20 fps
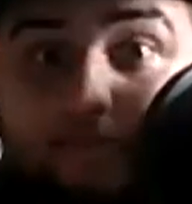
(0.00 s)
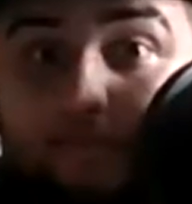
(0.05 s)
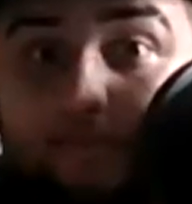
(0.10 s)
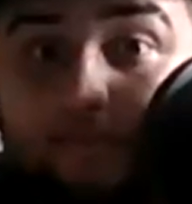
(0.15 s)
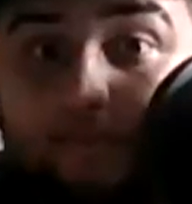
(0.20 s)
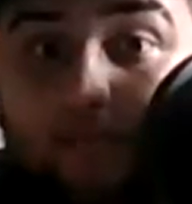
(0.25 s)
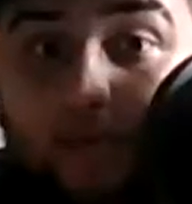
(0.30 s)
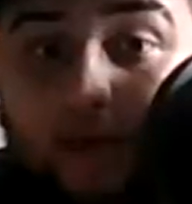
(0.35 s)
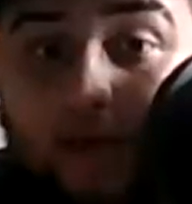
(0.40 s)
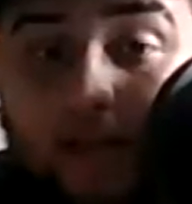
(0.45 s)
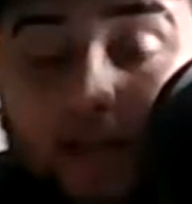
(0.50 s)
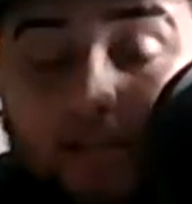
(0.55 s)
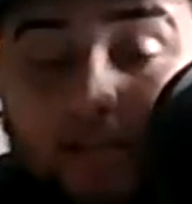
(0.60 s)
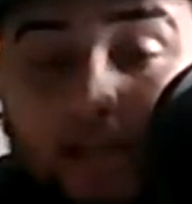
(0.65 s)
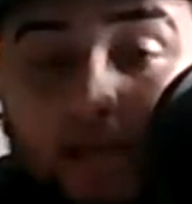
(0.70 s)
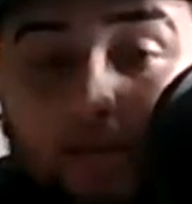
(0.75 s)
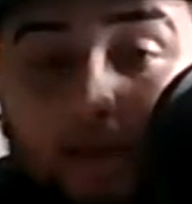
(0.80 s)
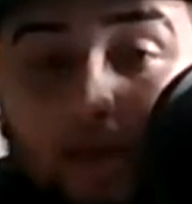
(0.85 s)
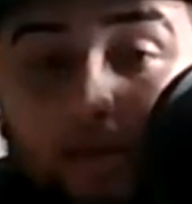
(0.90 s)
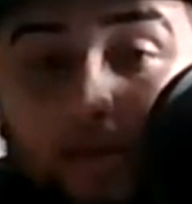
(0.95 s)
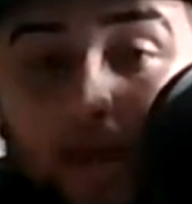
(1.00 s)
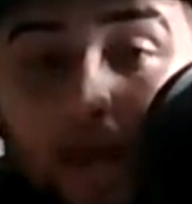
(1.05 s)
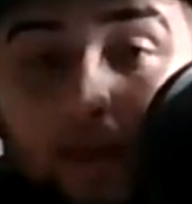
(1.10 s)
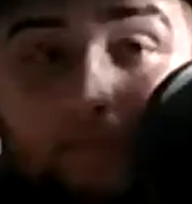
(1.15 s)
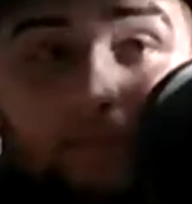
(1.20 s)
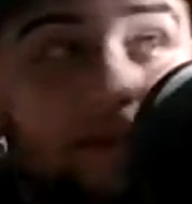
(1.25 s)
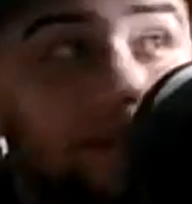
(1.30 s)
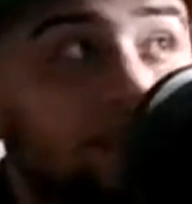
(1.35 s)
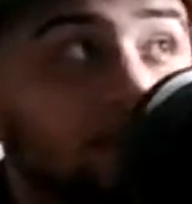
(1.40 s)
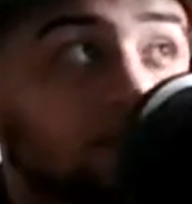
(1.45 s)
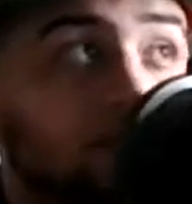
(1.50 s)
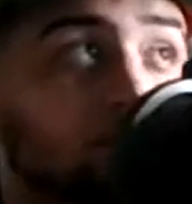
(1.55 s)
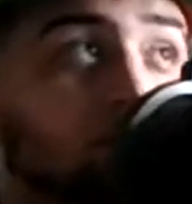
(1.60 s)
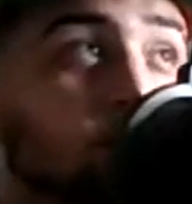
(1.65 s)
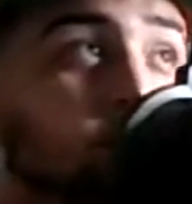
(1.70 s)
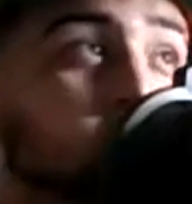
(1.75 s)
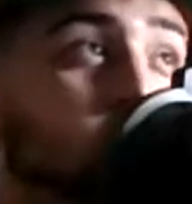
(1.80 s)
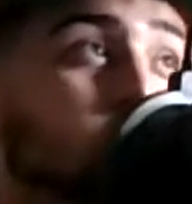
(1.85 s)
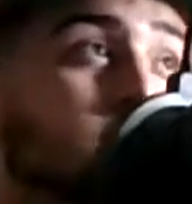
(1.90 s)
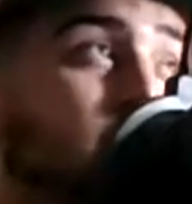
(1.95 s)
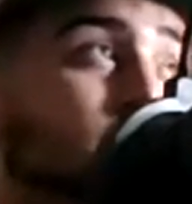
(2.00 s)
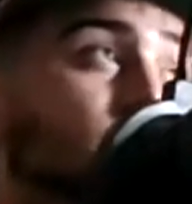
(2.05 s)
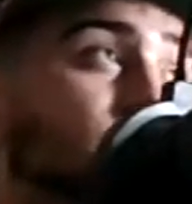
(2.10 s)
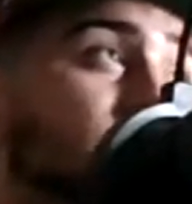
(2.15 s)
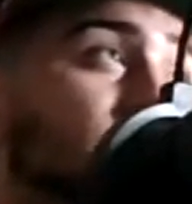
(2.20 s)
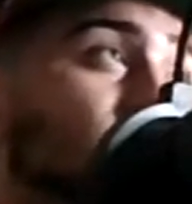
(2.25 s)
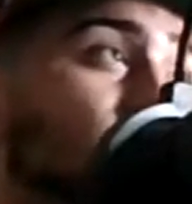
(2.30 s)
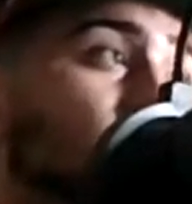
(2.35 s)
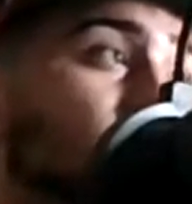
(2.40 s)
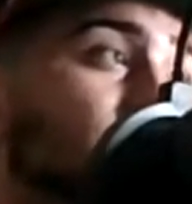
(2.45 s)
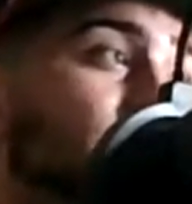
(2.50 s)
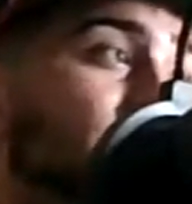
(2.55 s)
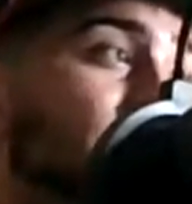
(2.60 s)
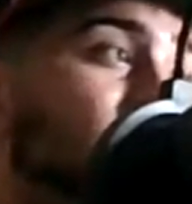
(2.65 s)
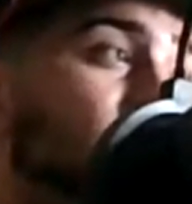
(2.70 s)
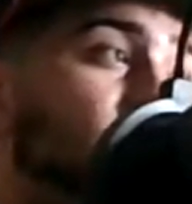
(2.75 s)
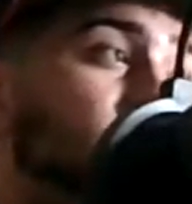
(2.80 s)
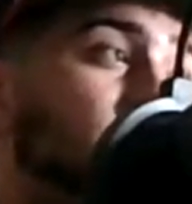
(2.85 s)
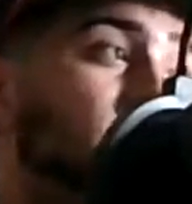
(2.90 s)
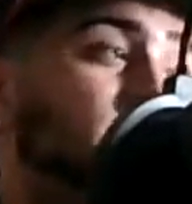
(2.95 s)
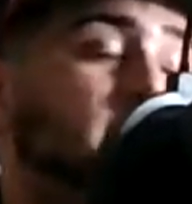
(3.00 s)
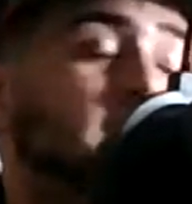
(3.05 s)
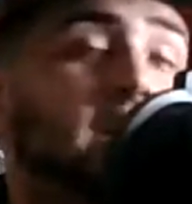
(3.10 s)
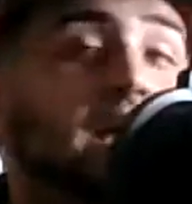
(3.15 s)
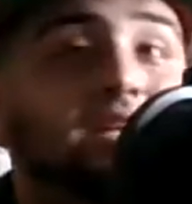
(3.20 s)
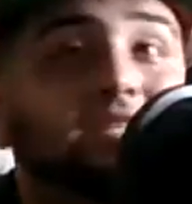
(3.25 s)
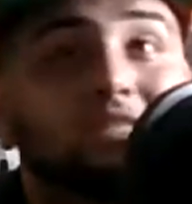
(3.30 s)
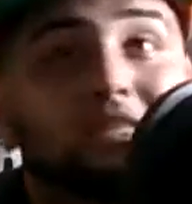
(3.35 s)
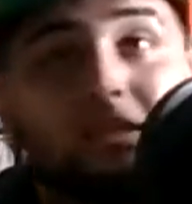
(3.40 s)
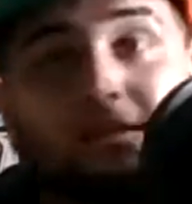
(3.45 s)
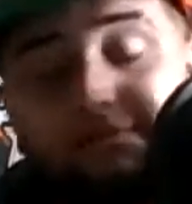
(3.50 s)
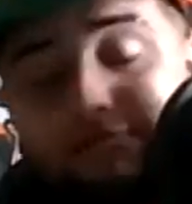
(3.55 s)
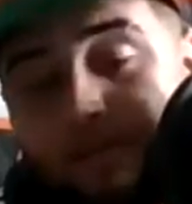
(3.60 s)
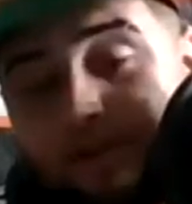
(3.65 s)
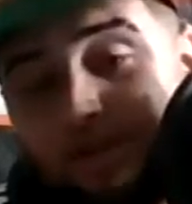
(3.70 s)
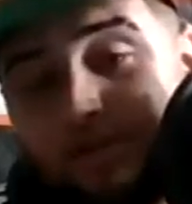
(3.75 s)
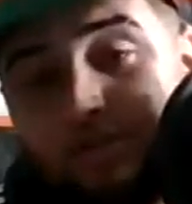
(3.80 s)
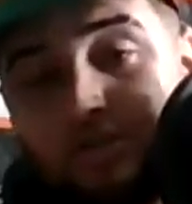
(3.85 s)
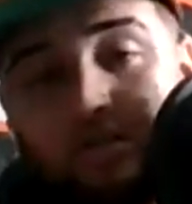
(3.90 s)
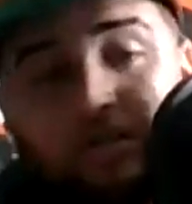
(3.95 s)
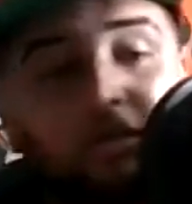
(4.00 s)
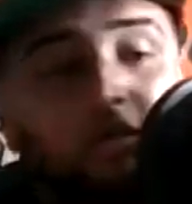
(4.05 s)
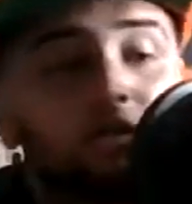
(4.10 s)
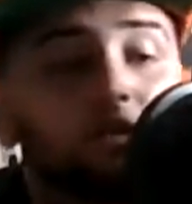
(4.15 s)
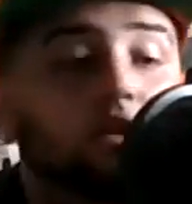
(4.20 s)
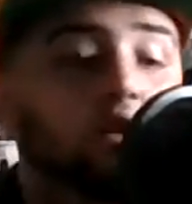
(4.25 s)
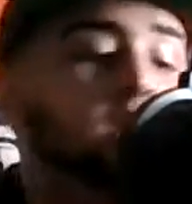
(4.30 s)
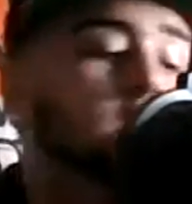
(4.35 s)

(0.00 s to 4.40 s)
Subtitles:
what can I say about that? Because I'm pretty sure everyone's saying, the Bengals are going to be last in the division.